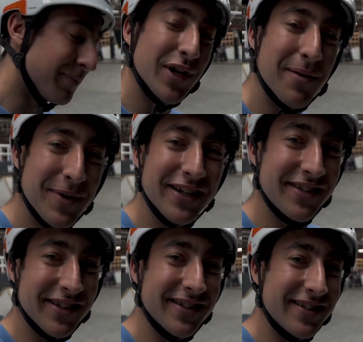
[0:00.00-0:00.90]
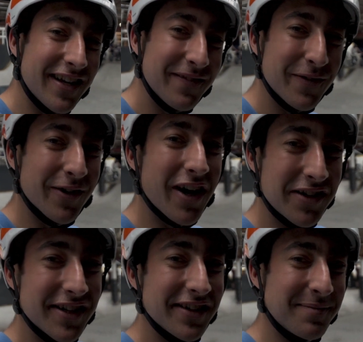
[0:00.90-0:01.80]
But yeah, I'm back to the cassette for
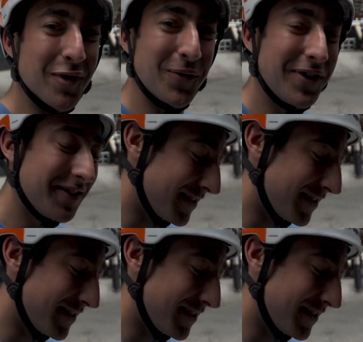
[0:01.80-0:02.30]
contest mode.